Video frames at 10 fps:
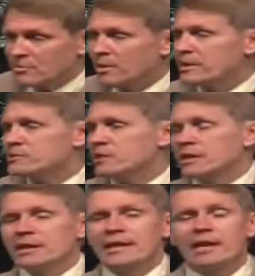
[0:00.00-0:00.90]
Plus,
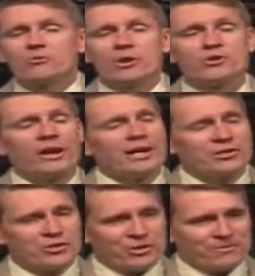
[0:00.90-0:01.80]
they had richer
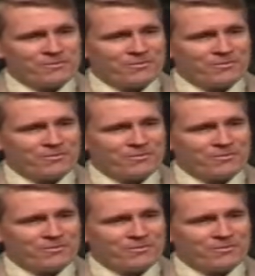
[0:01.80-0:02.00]
oxygen.